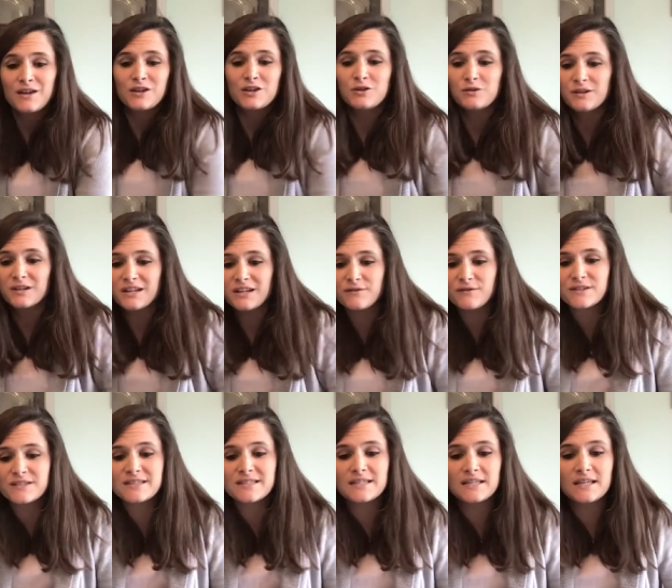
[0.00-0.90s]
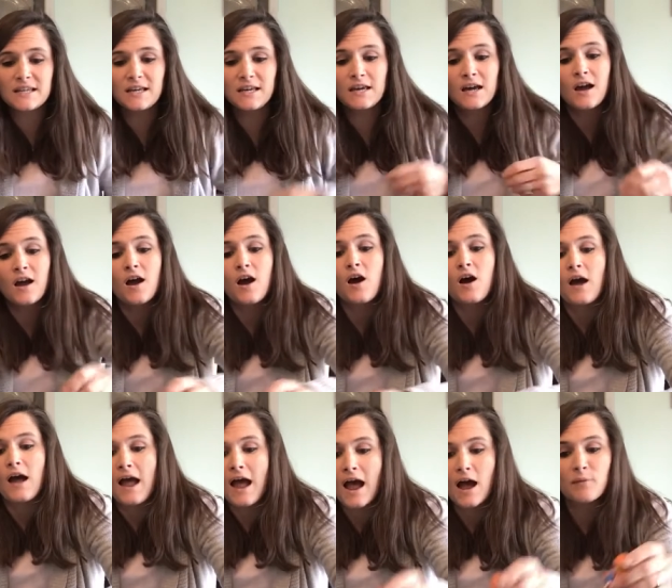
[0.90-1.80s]
You could even see
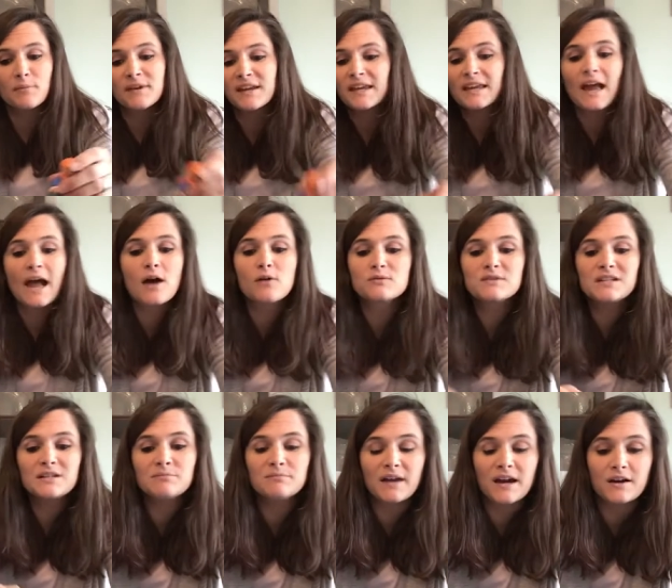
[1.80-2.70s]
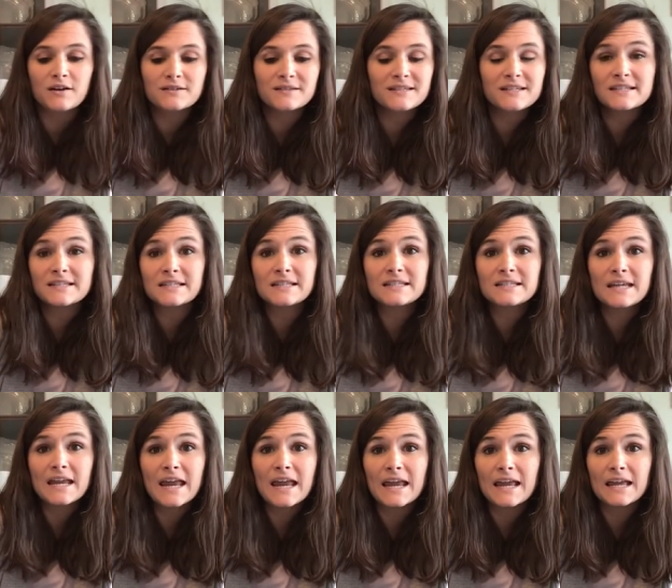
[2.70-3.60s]
how many counting bears does it
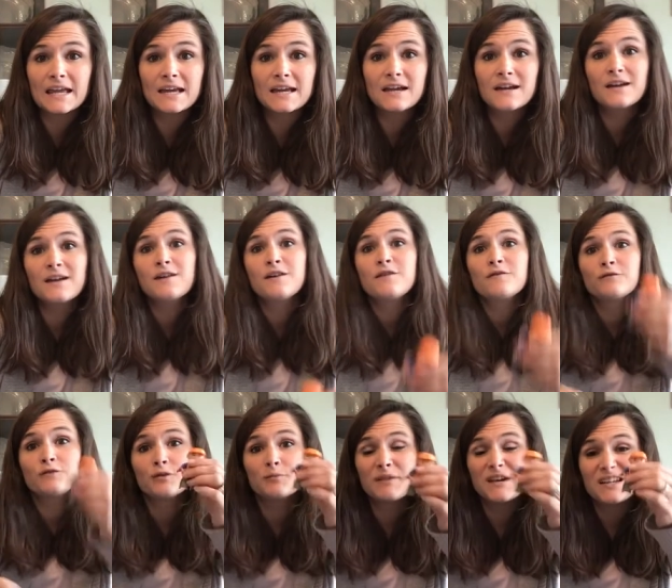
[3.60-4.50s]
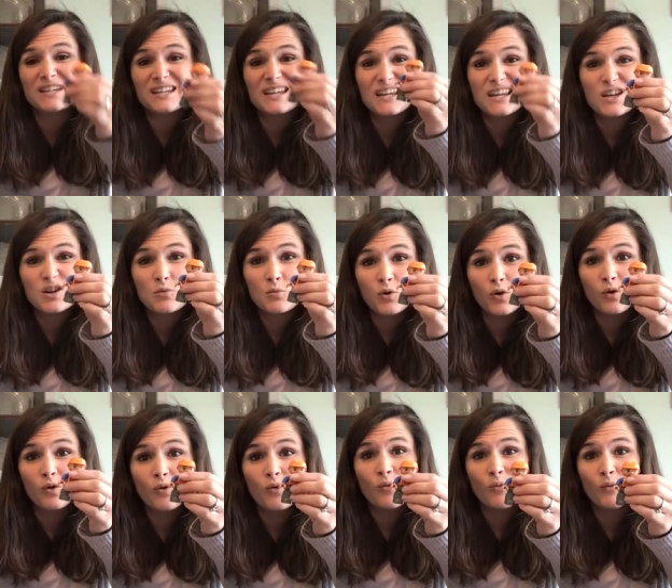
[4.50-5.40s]
take for me to
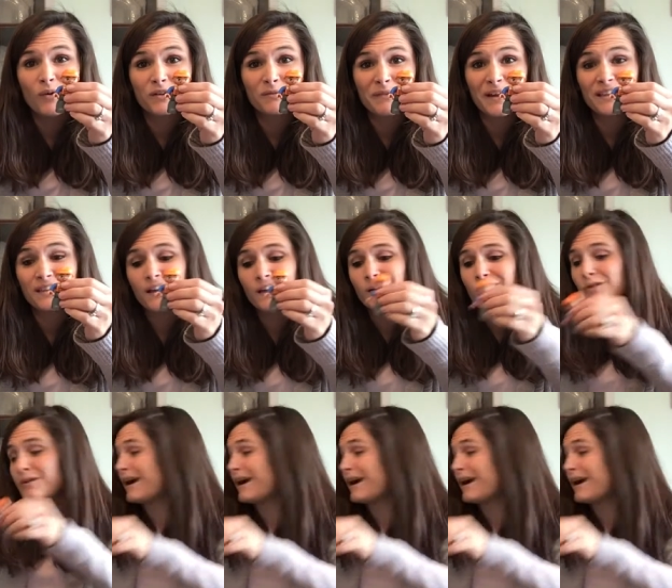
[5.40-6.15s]
equal one of my Lego